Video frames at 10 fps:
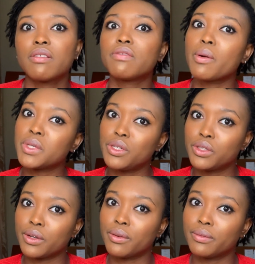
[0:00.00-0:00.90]

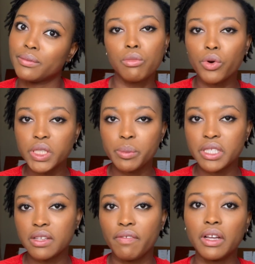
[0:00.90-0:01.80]
pharmaceutical. More
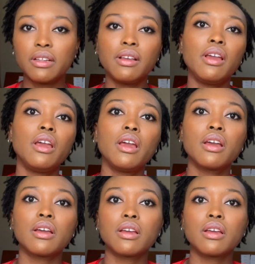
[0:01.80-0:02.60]
specifically,